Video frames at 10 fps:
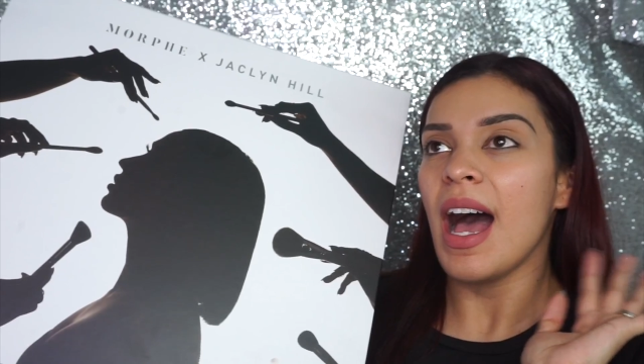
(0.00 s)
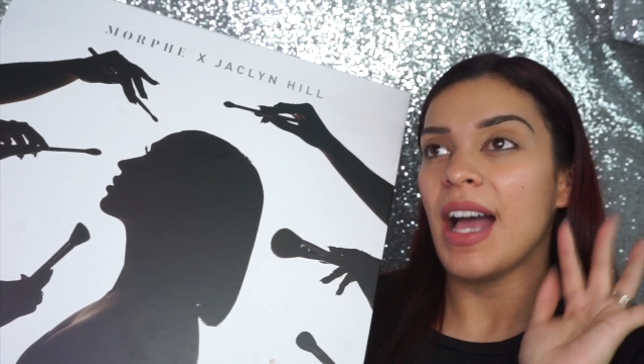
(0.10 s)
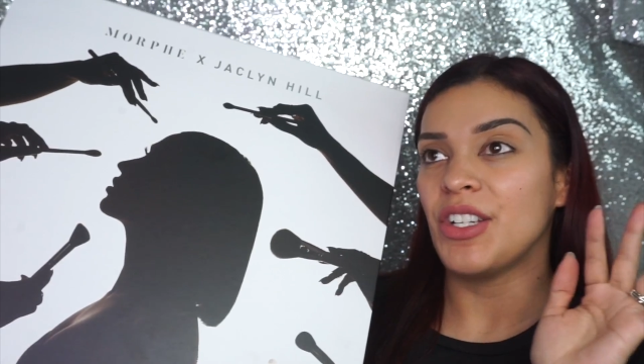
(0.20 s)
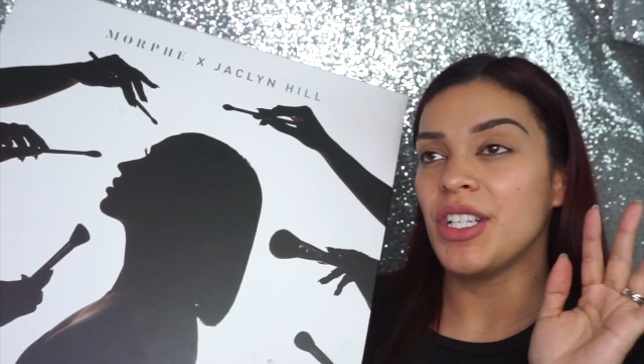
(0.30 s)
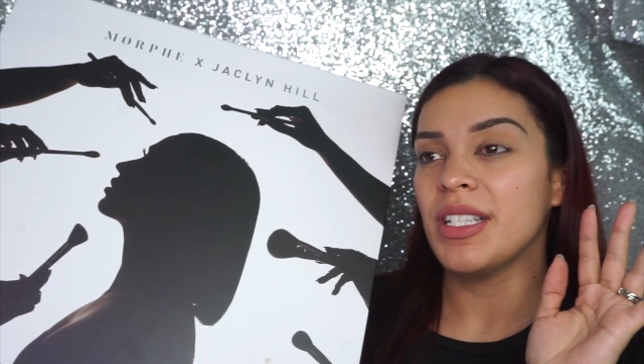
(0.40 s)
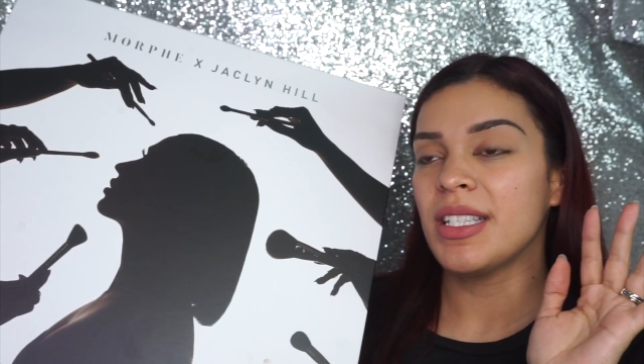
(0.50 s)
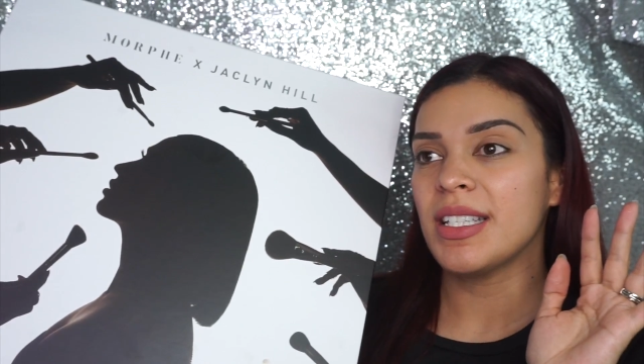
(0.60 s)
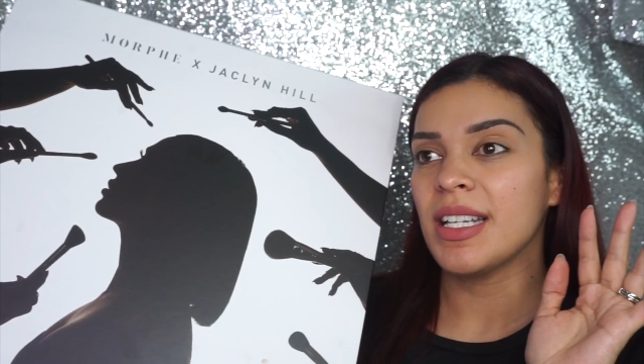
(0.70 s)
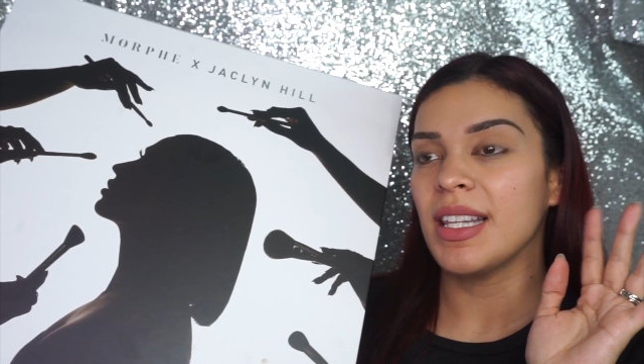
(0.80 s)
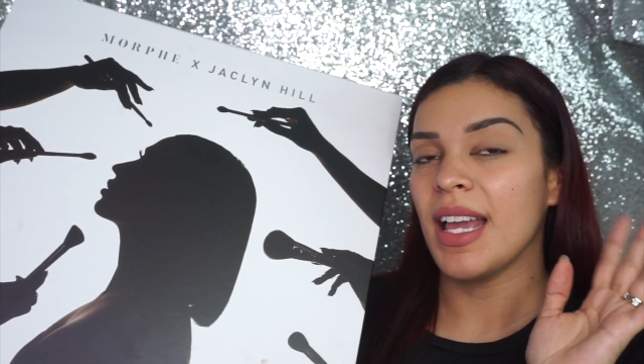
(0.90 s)
I
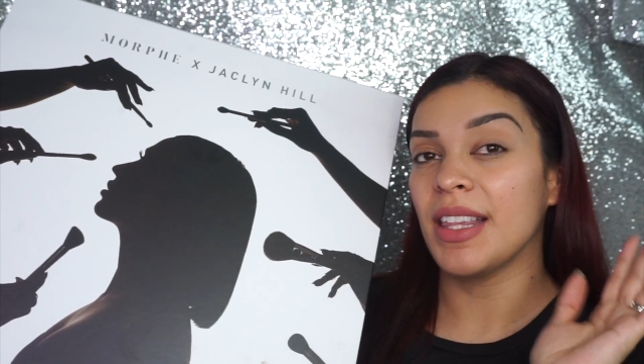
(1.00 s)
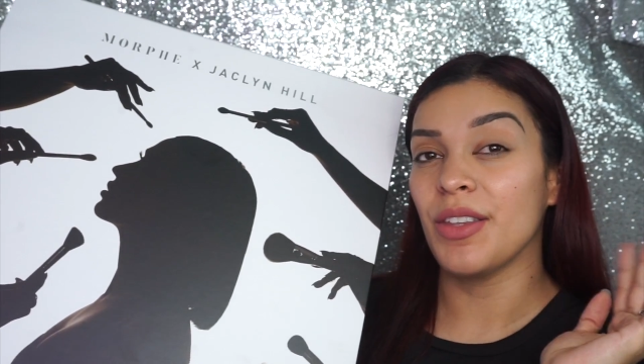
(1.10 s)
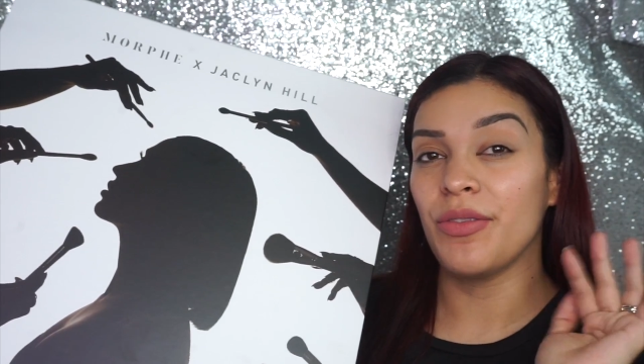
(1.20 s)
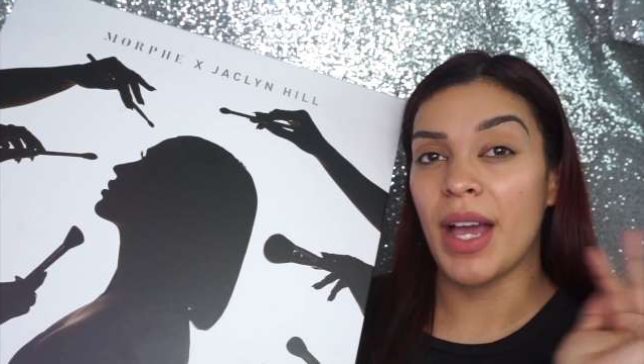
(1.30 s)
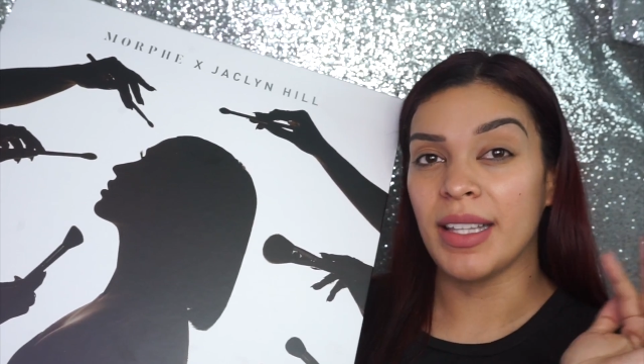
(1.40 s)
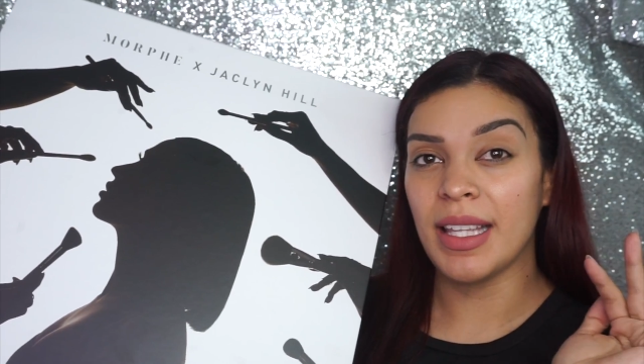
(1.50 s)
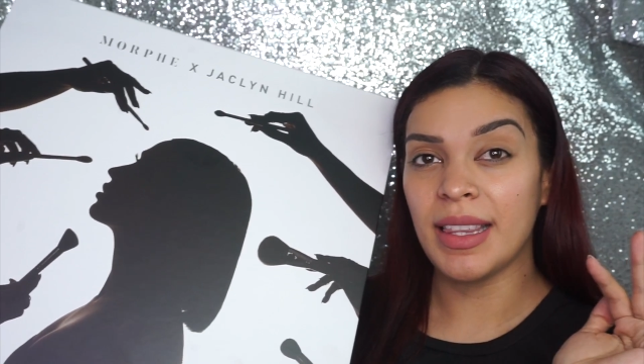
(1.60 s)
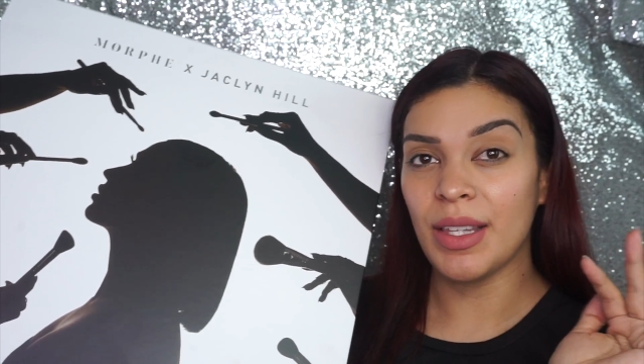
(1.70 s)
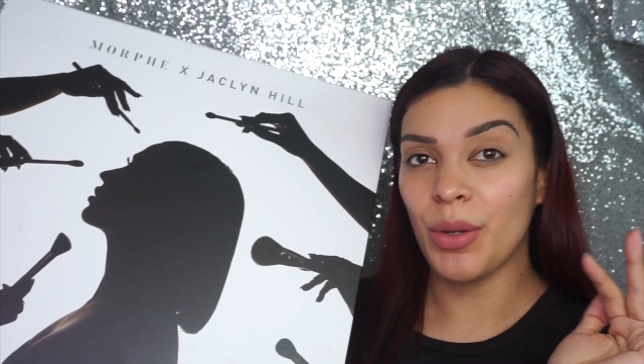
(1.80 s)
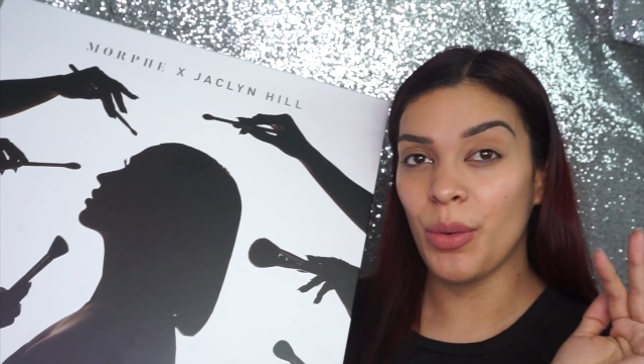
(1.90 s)
just like the fact that
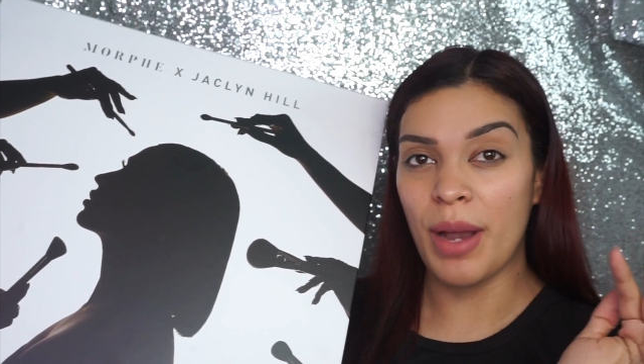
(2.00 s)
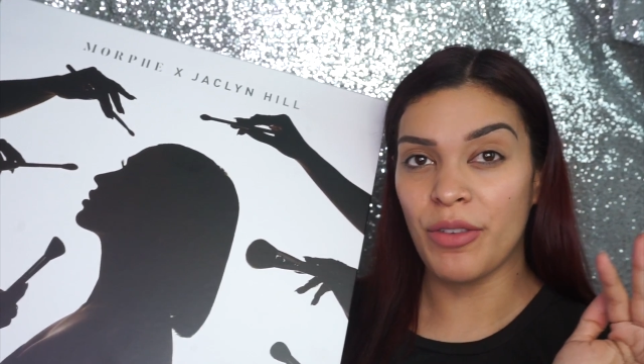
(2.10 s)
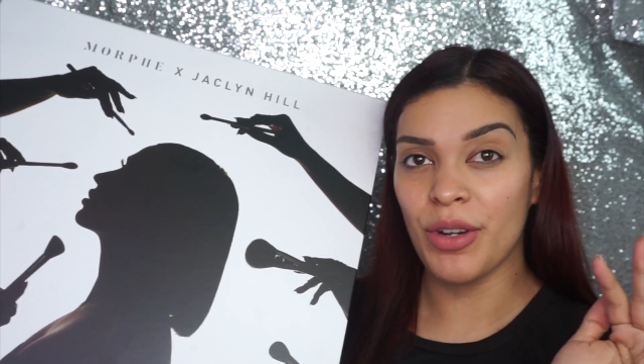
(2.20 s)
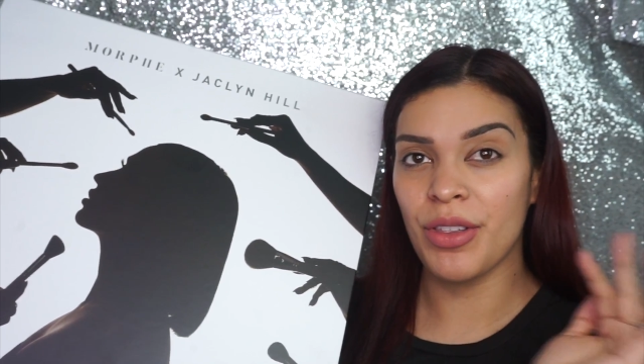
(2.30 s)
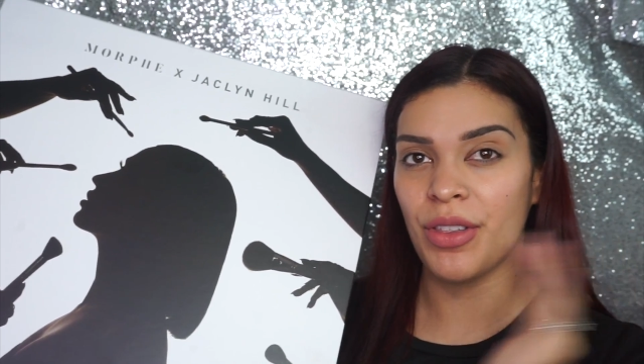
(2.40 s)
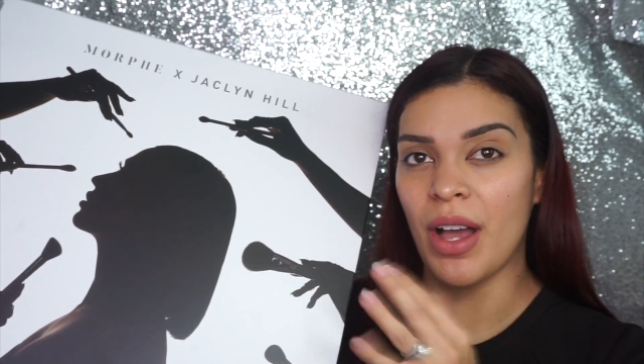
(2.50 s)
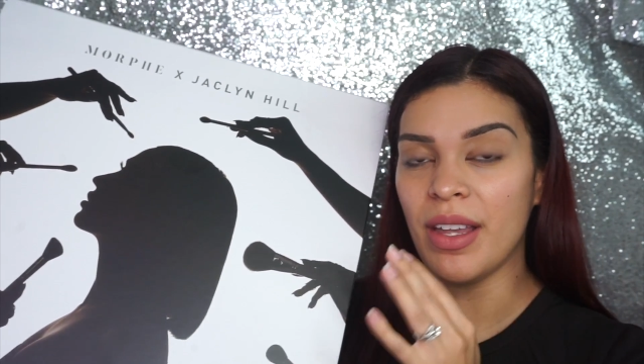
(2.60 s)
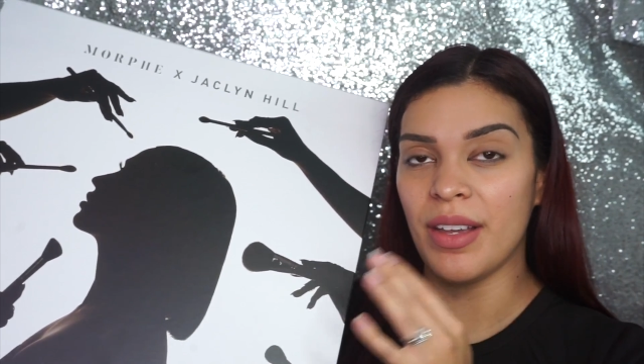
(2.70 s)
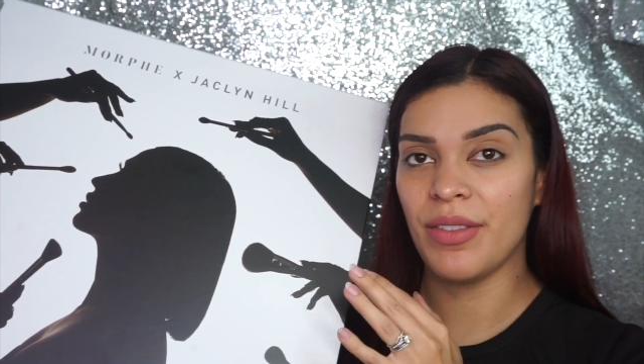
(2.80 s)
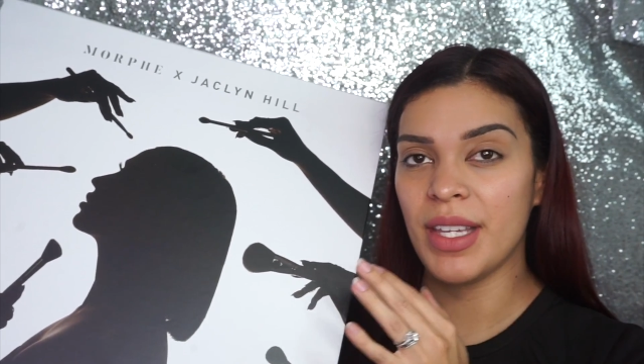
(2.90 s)
whoever
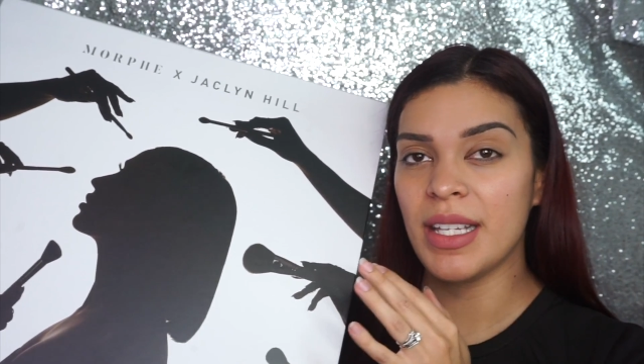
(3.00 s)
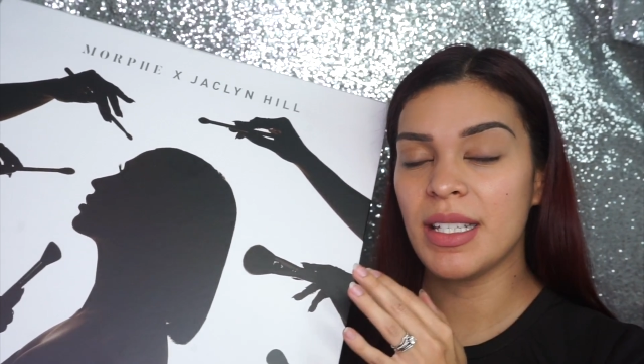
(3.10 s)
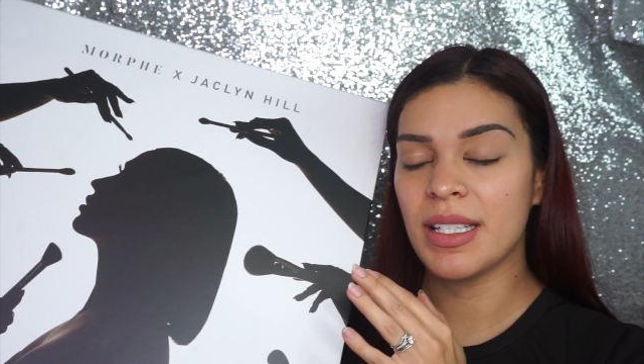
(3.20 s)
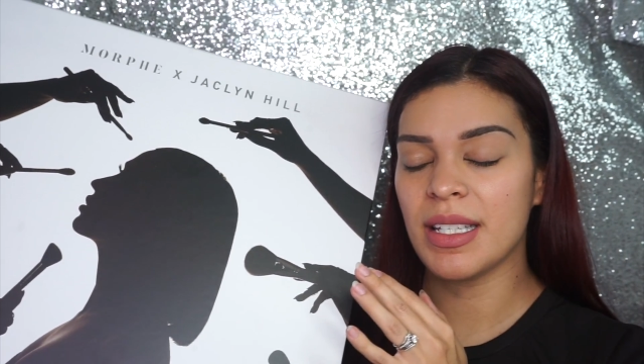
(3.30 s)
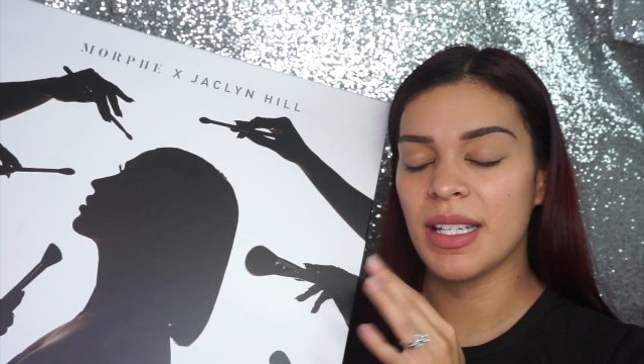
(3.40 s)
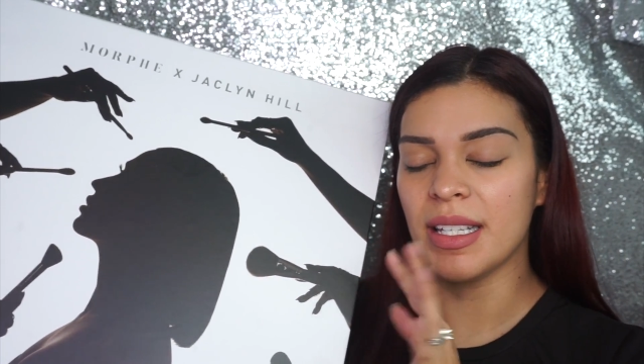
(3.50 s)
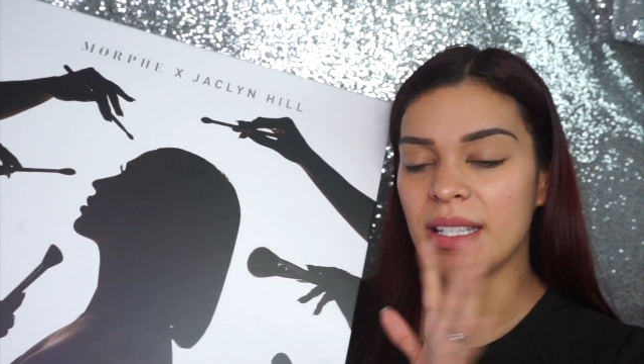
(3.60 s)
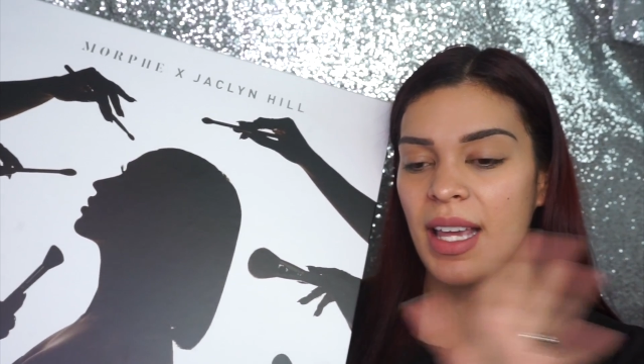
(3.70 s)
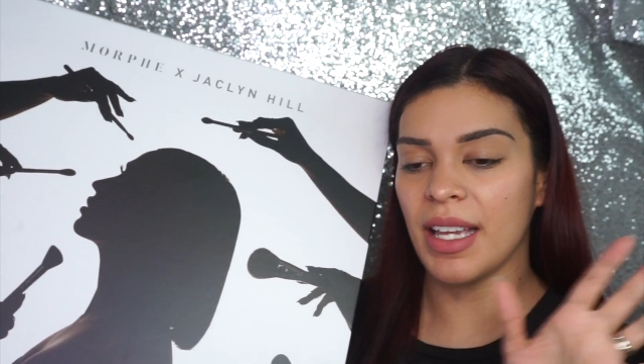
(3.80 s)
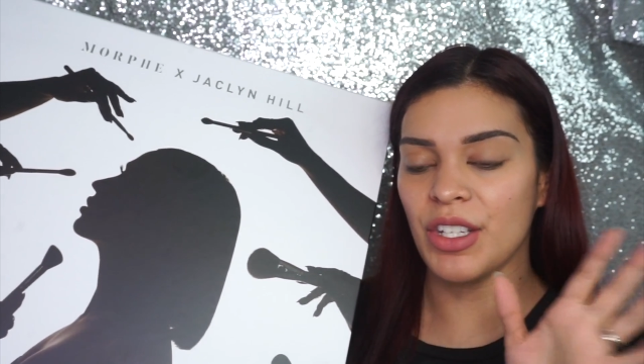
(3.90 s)
thought of this
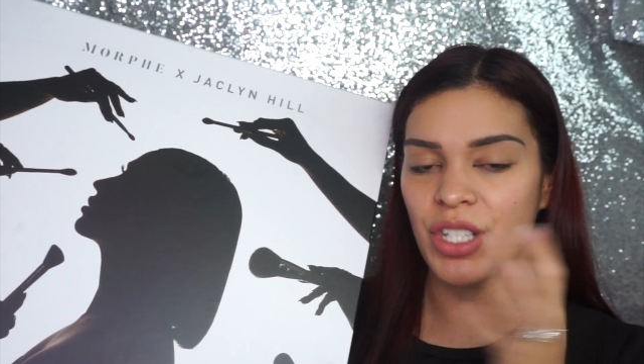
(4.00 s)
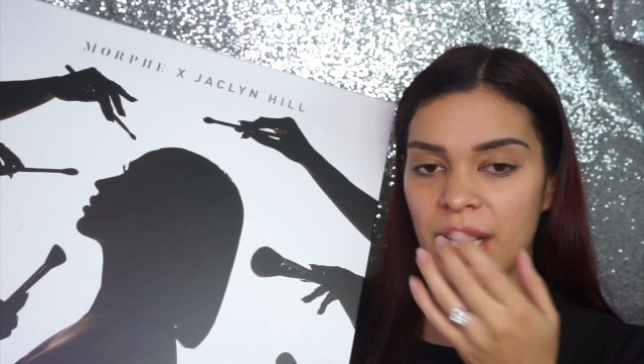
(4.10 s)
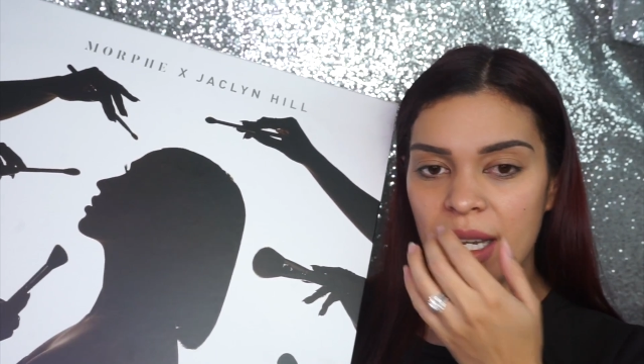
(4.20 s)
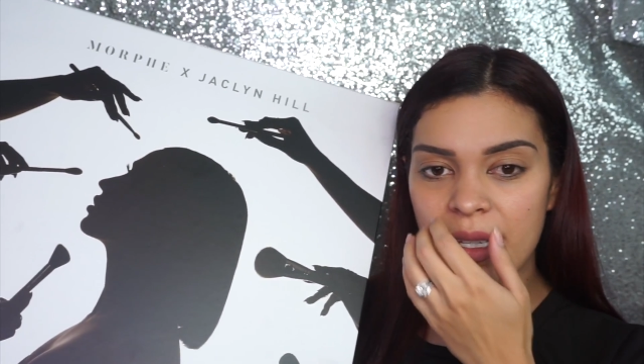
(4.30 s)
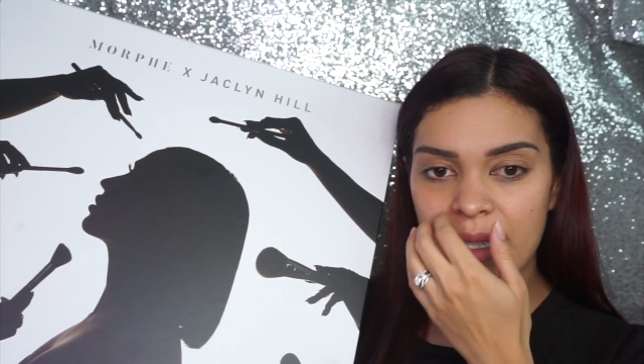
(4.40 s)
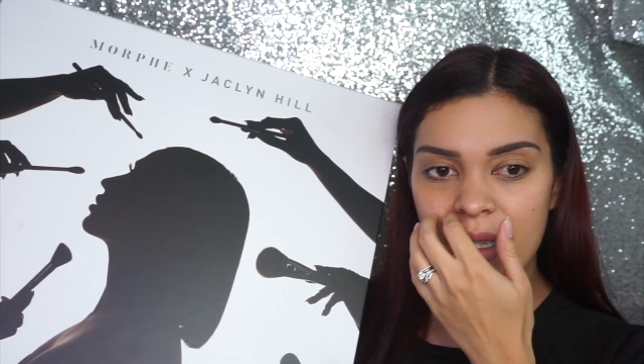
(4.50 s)
is like a genius,